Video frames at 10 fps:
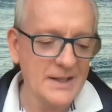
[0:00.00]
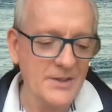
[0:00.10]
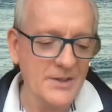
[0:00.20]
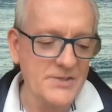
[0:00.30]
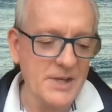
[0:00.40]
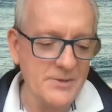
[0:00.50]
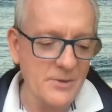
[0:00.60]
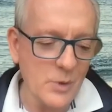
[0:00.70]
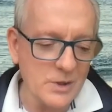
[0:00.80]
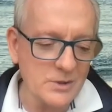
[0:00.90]
the state of the
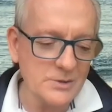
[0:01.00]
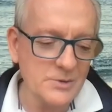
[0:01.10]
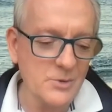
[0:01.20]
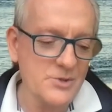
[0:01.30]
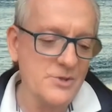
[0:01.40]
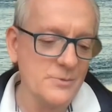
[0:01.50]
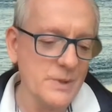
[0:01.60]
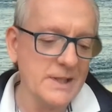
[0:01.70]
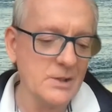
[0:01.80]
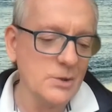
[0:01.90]
world, or should
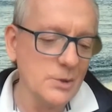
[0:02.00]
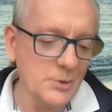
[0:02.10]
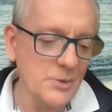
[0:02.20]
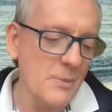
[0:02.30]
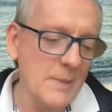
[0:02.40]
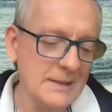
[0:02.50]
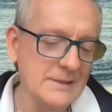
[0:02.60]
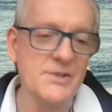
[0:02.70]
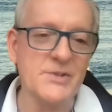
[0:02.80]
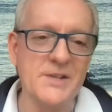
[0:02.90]
we include the
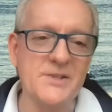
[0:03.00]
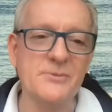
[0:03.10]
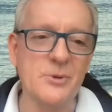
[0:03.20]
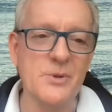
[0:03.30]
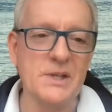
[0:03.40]
mental states of all the